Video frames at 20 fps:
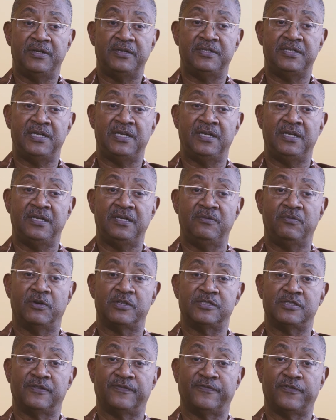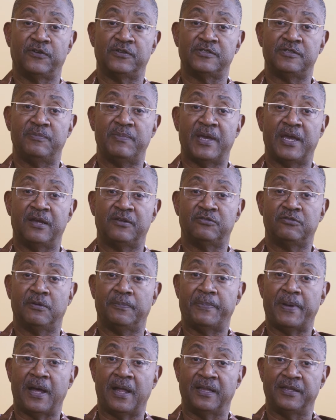indeed was the first mayor
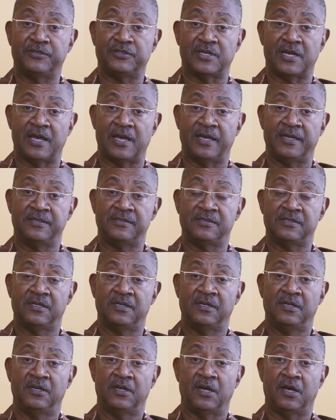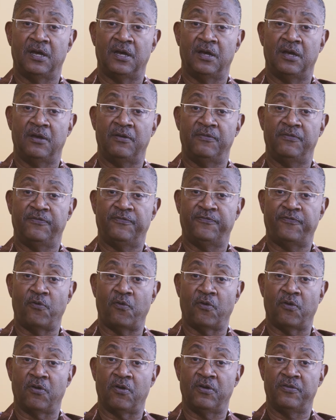to apologize
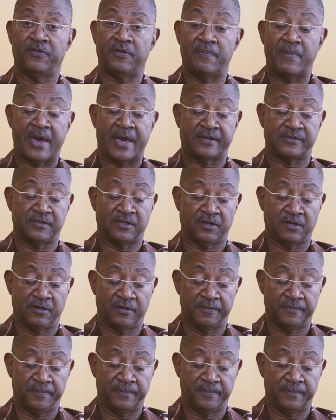for the massacre.